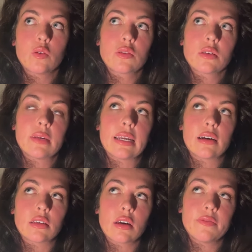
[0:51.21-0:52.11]

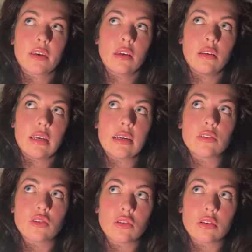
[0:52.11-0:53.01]
ultimately, I don't think you
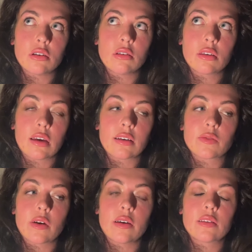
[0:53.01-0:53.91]
need to do
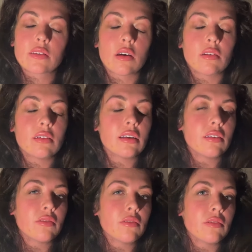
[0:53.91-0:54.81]
things where it's so
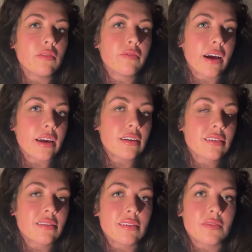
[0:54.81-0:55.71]
in your
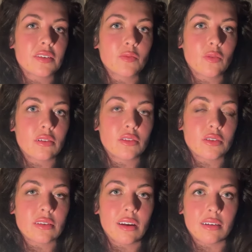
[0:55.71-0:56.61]
face because if someone
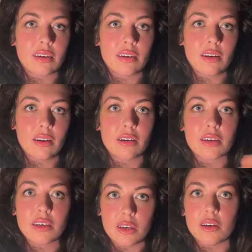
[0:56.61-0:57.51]
does like
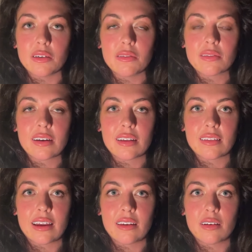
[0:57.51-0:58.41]
like you
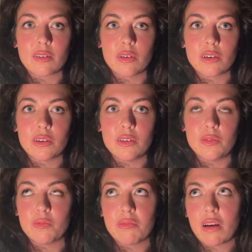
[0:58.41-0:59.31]
and they like what you